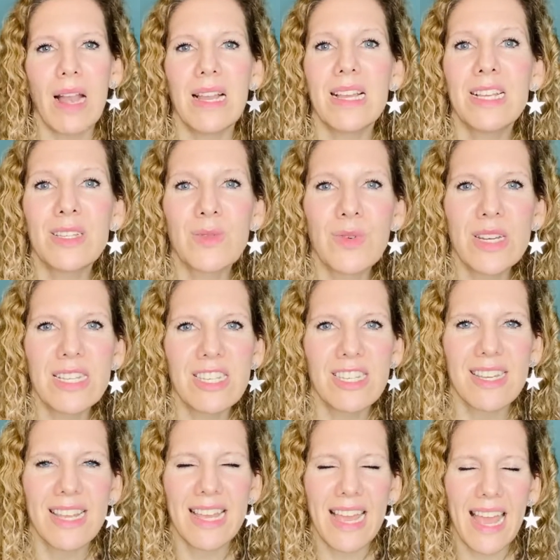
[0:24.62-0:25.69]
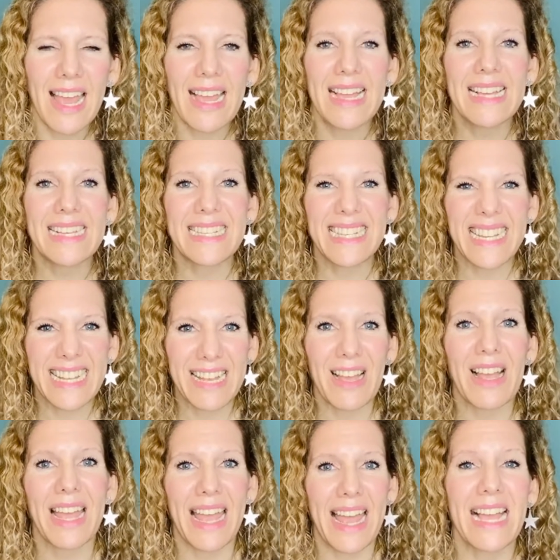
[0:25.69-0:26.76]
is which, qué
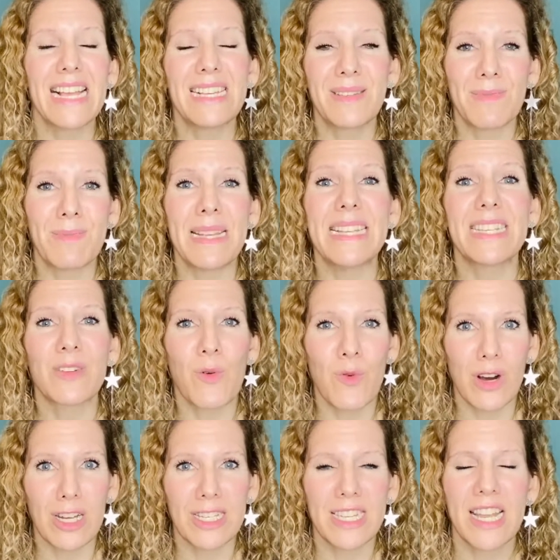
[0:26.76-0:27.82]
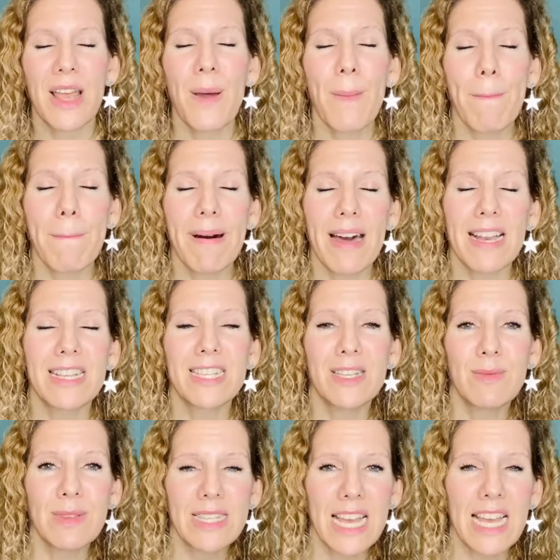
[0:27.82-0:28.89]
means what. But
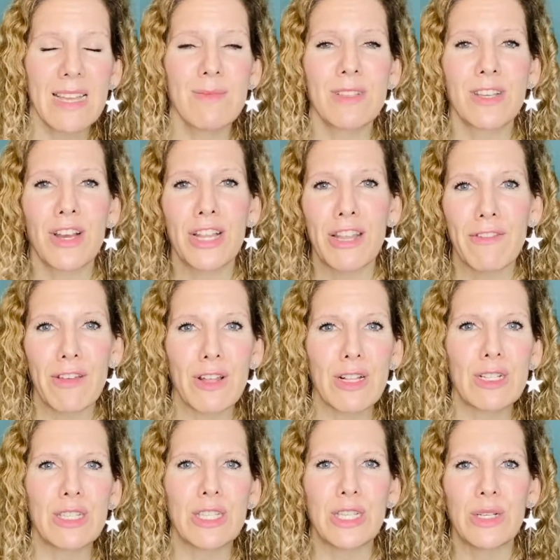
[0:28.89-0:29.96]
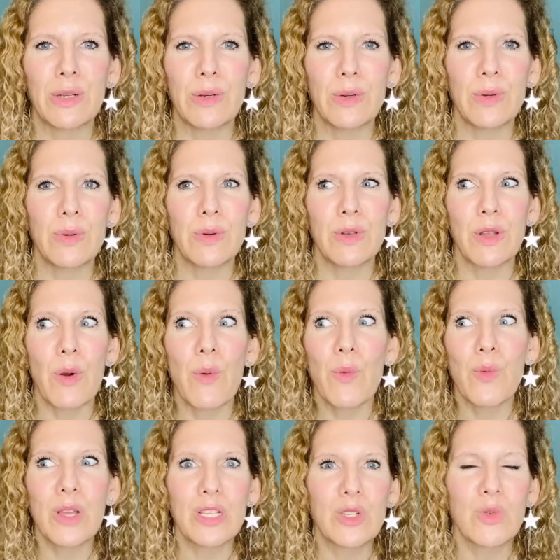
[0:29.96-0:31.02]
sometimes they are difficult to know
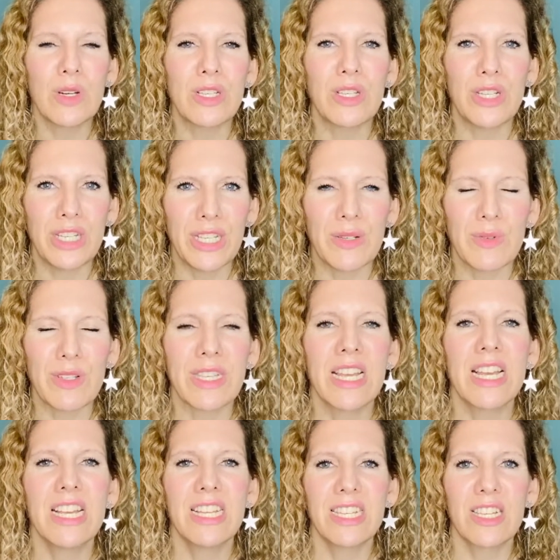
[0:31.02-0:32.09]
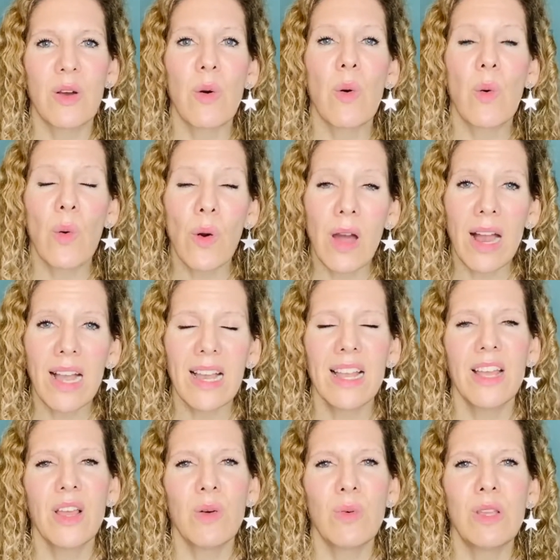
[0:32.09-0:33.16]
which one to use. So cuál,
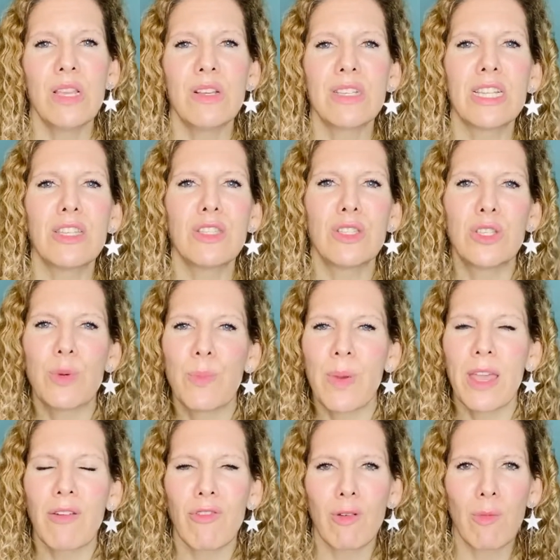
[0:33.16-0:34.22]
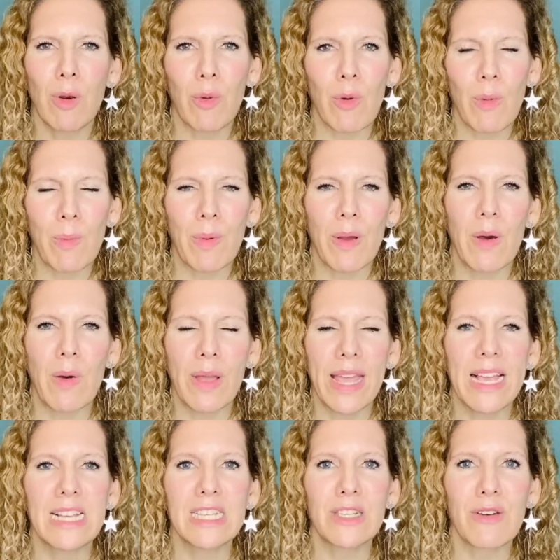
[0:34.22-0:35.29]
we use it to pick from a group. Okay,
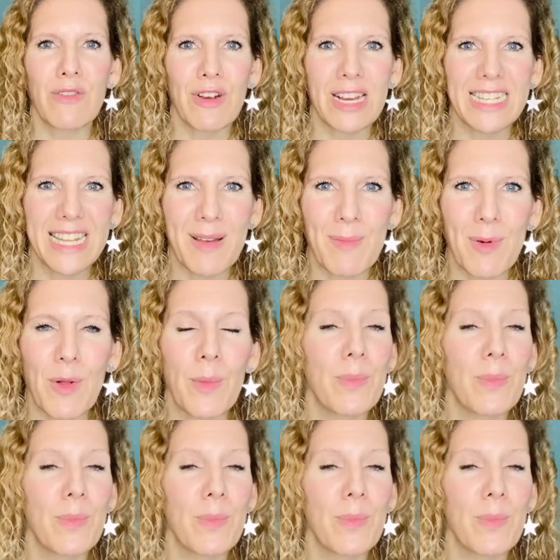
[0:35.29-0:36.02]
so for example,